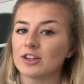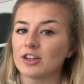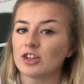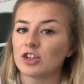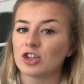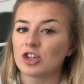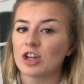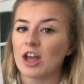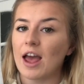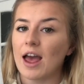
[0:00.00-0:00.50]
to
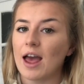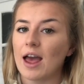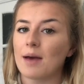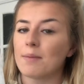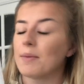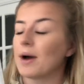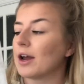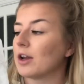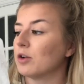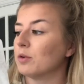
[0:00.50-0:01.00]
share
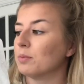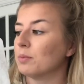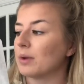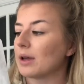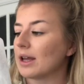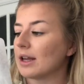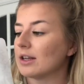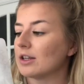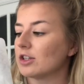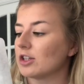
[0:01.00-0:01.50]
my number
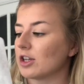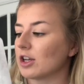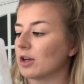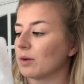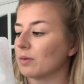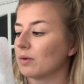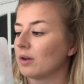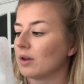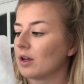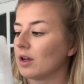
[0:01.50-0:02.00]
into.